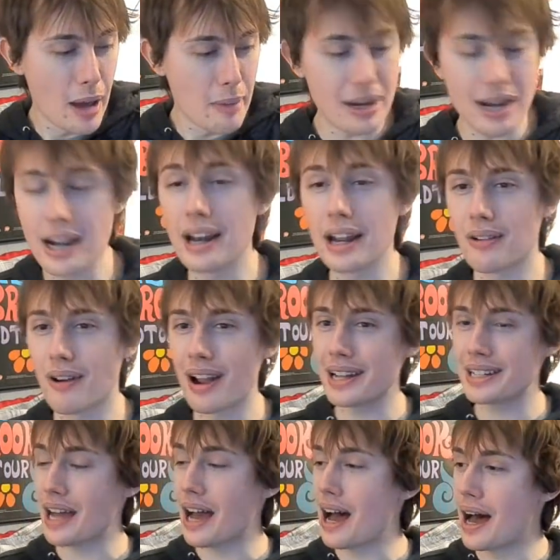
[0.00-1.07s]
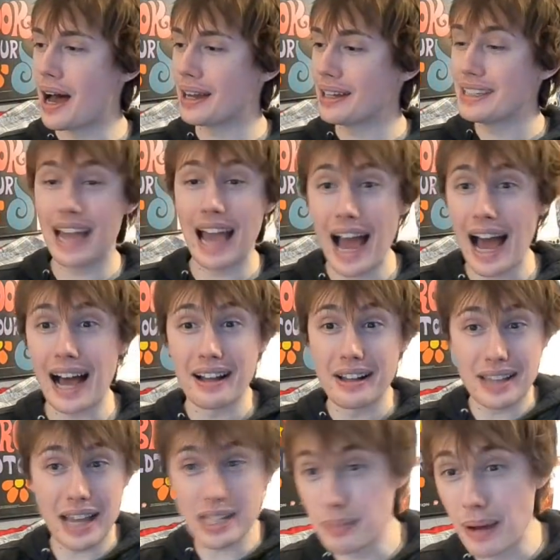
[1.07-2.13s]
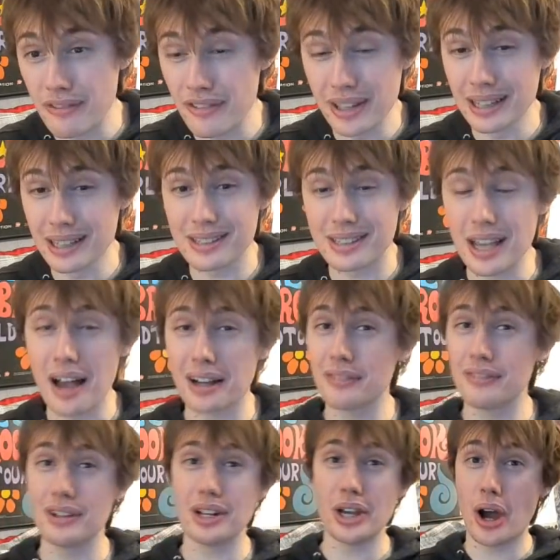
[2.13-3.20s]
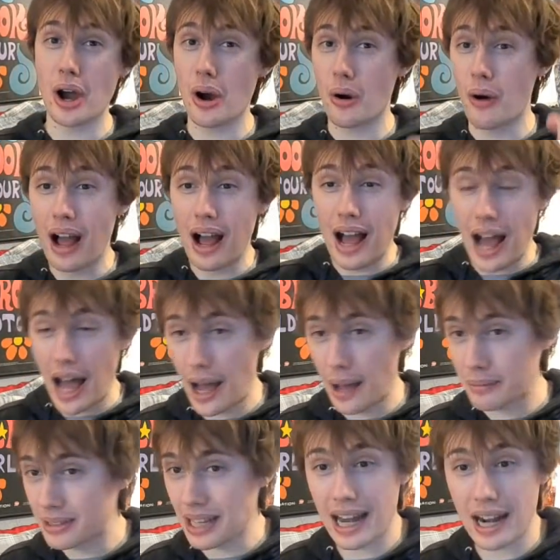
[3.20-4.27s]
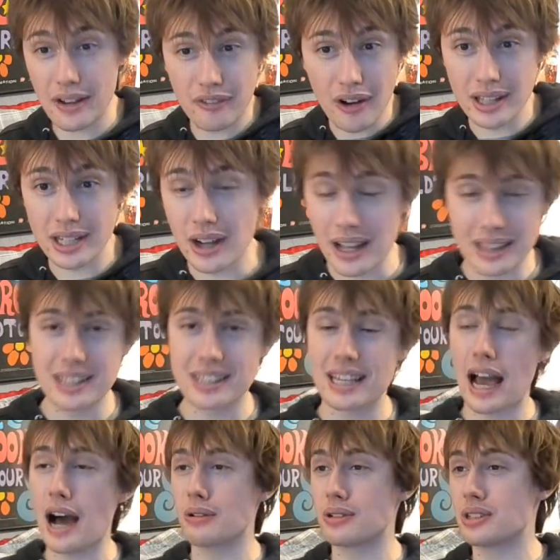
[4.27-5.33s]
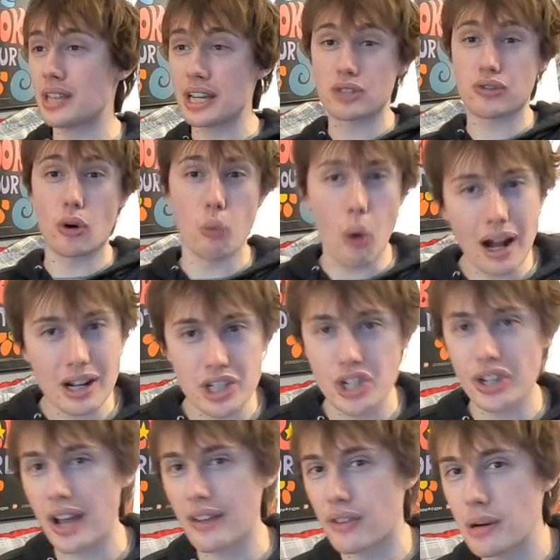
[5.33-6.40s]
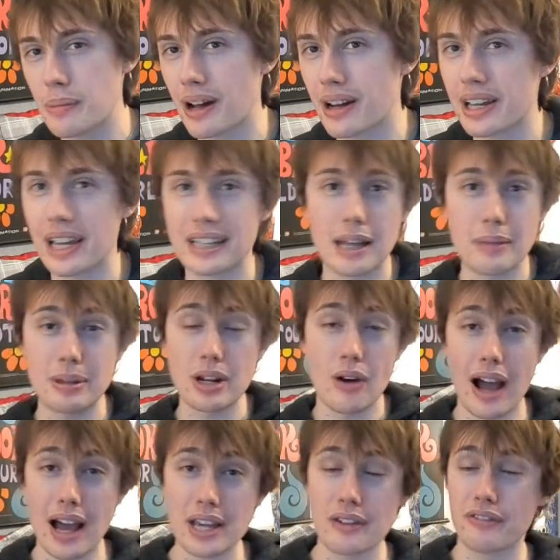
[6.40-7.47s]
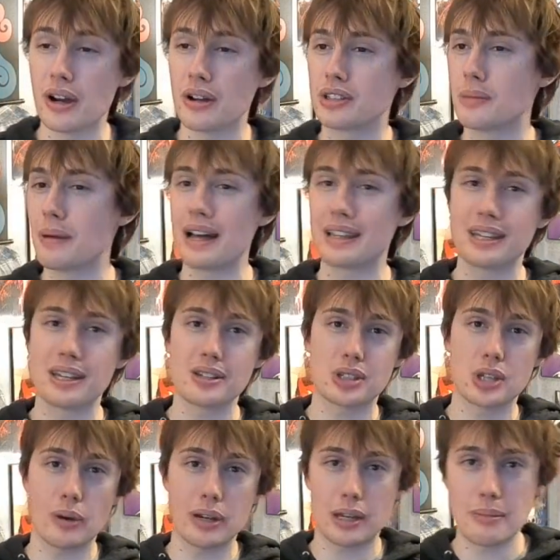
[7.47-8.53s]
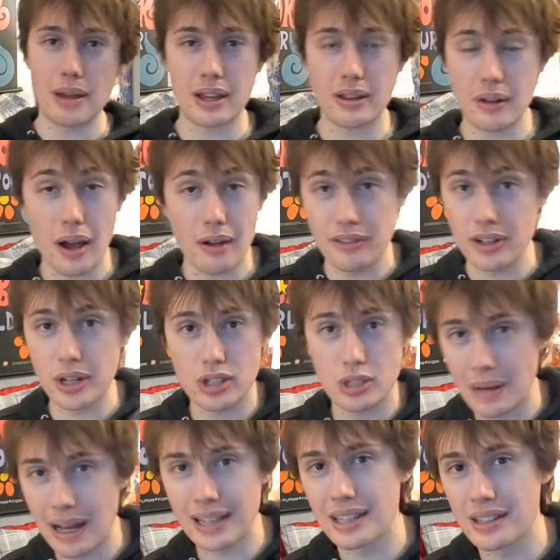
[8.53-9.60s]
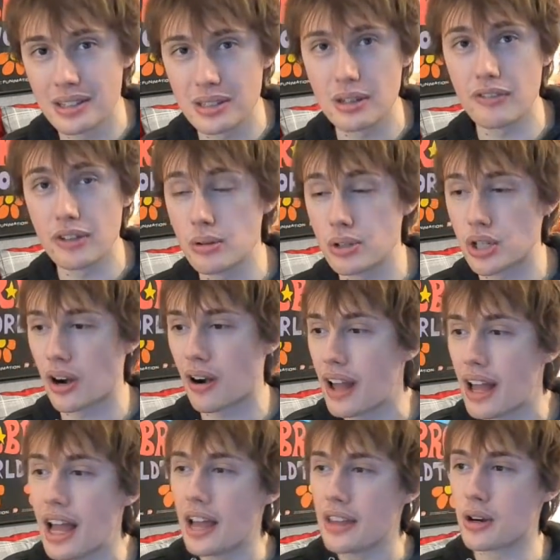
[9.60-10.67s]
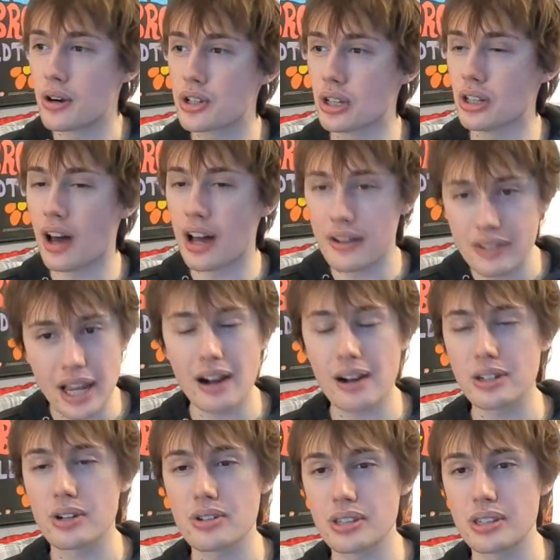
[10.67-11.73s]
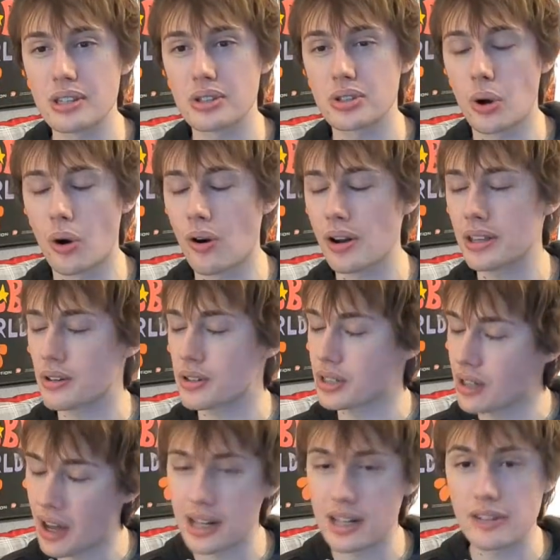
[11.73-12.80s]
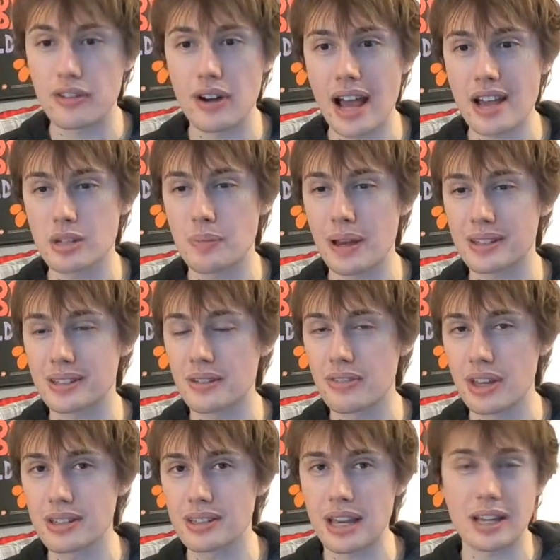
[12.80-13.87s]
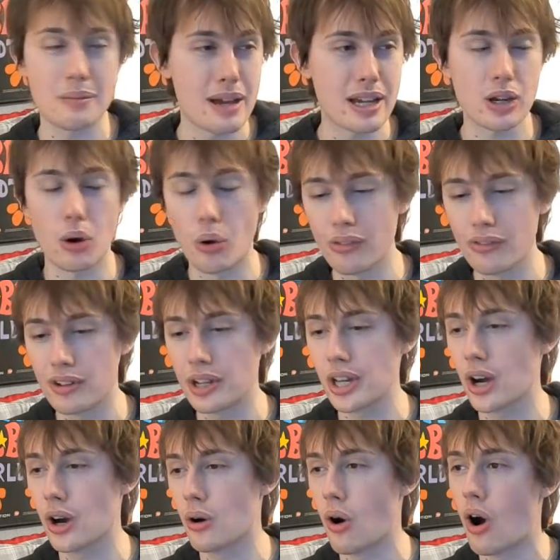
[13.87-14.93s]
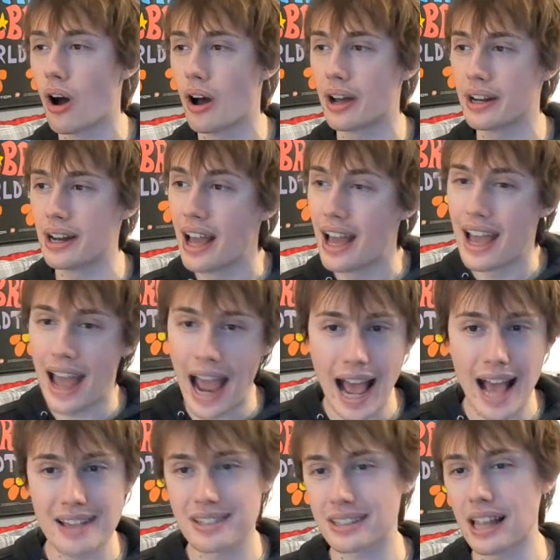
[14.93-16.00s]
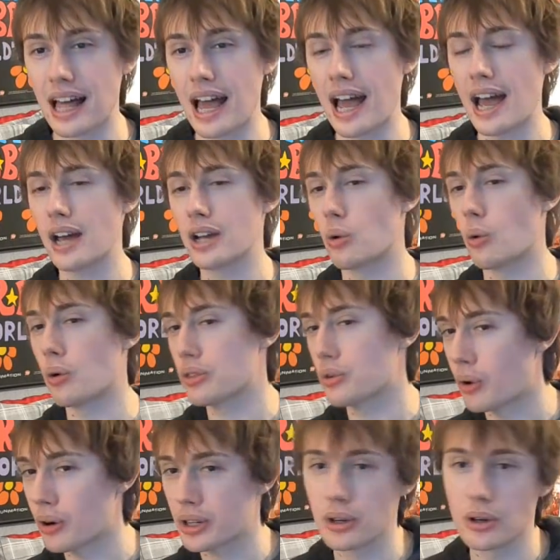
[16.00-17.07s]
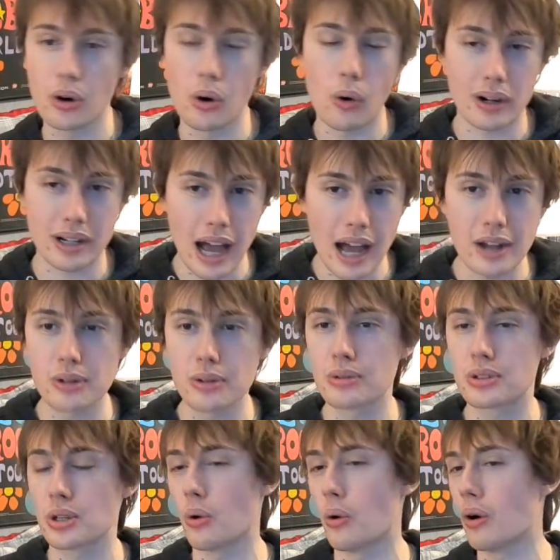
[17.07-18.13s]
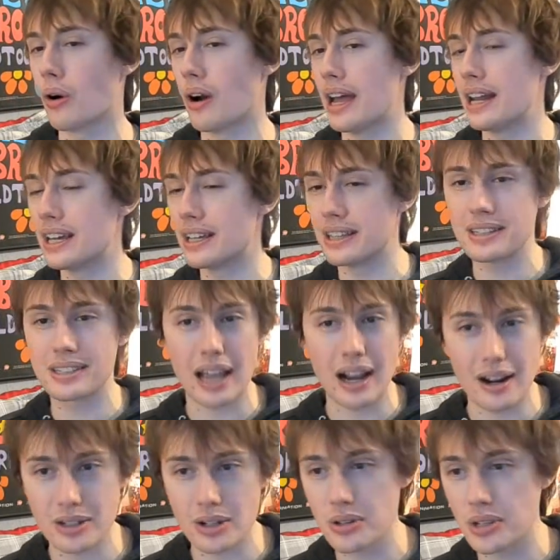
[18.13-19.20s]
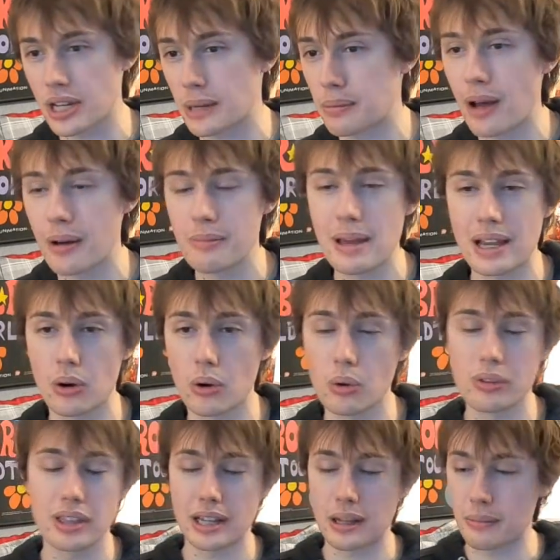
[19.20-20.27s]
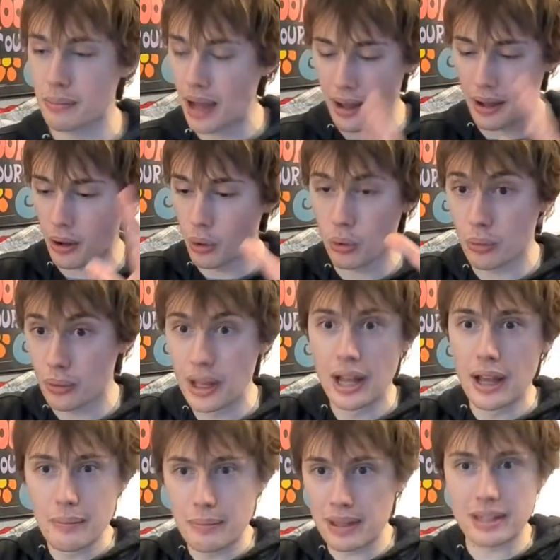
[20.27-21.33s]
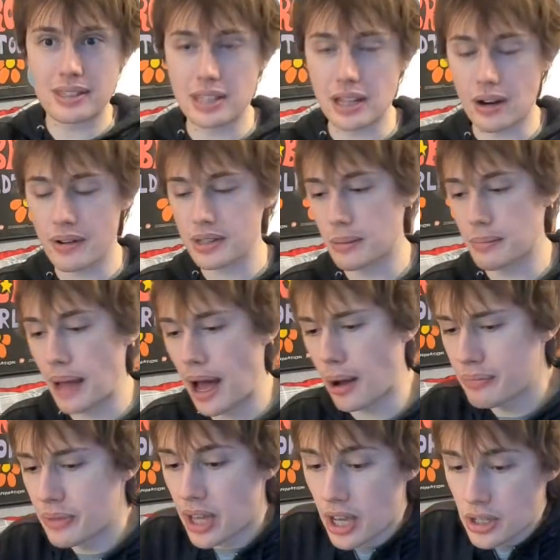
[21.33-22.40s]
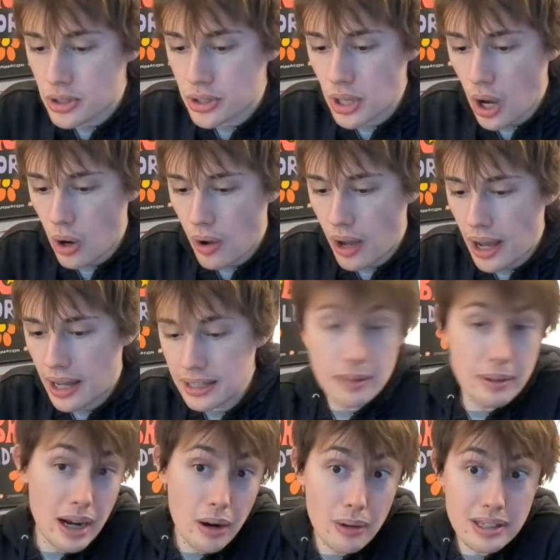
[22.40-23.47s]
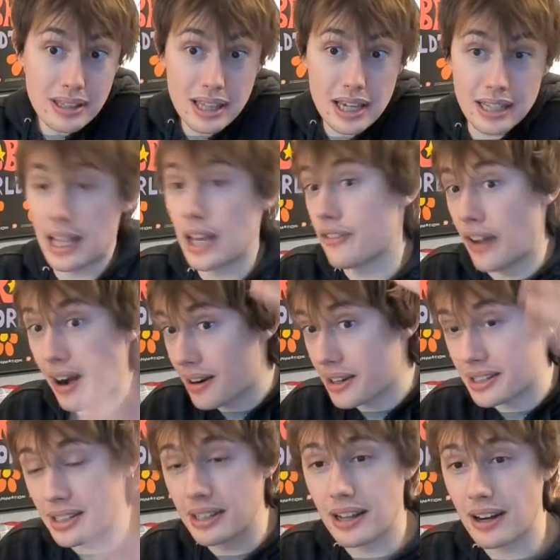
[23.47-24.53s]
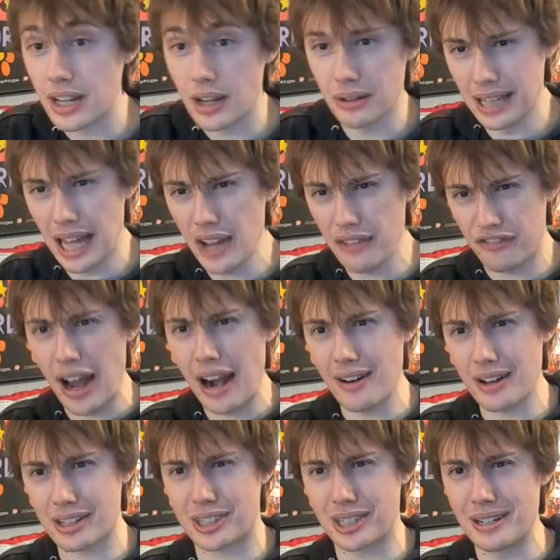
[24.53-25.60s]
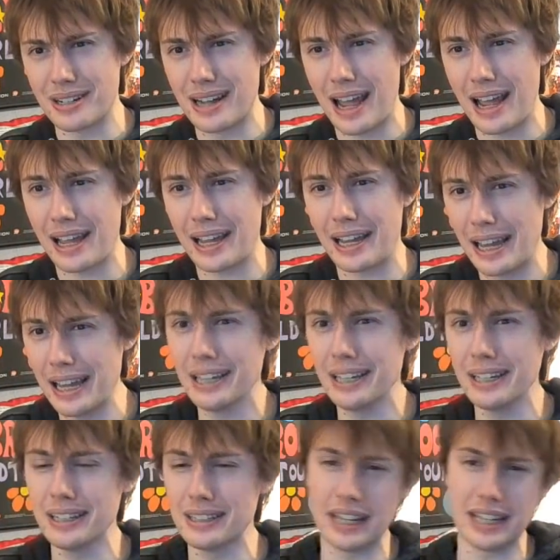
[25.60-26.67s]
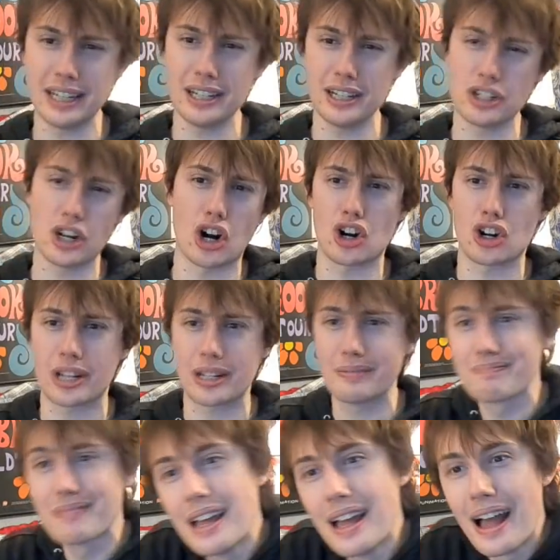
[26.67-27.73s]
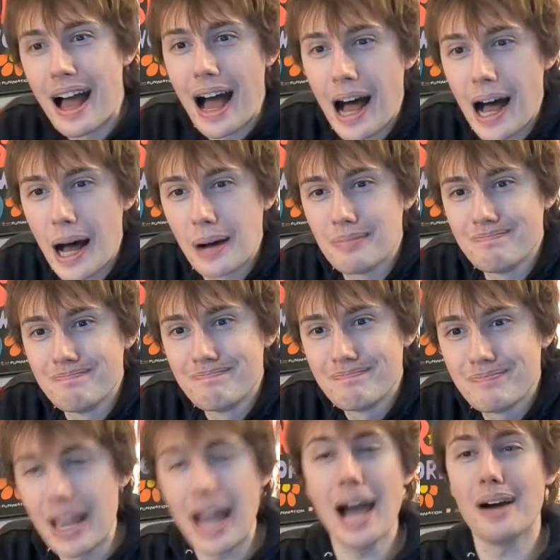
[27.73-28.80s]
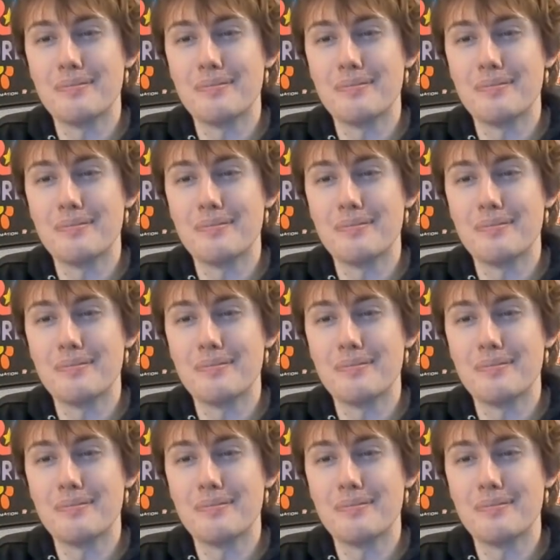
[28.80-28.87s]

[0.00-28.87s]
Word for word: But at any rate, yeah, that's my Vinland Saga video. I'm glad I finally got this out. Thanks for watching, everybody, and let me know how you felt about this so we can make videos about this in the future. There's a lot of characters in this story. There's a lot of different aspects of this. I could make a whole video on Askeladd or Thorkell or Canute or any of these characters. I could probably make a whole thing, a whole big series about. So let me know what you think. Leif Erikson, there you go. Leif Erikson Day. Hinga-dinga-durgan. Yeah.